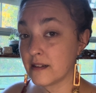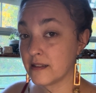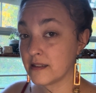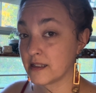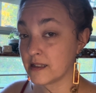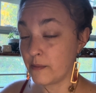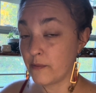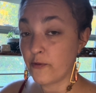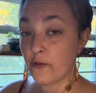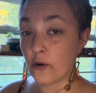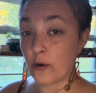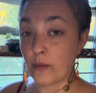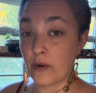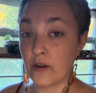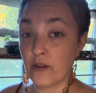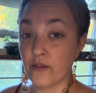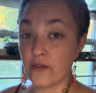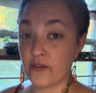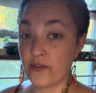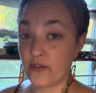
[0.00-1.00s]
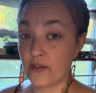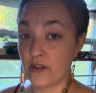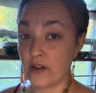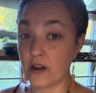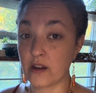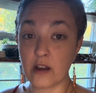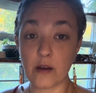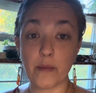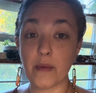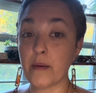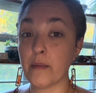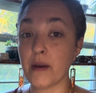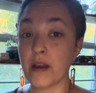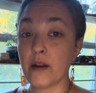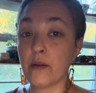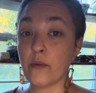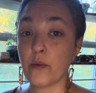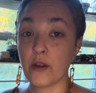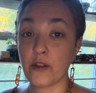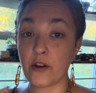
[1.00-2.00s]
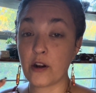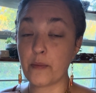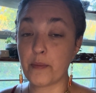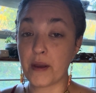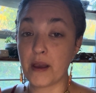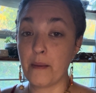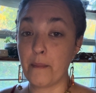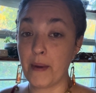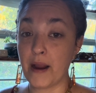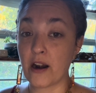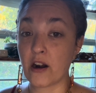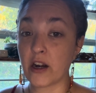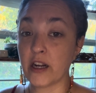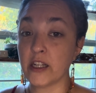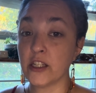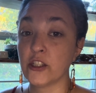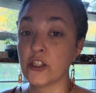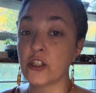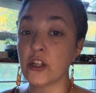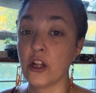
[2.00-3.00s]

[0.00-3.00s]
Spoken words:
some form of commitment, whether it be a marriage,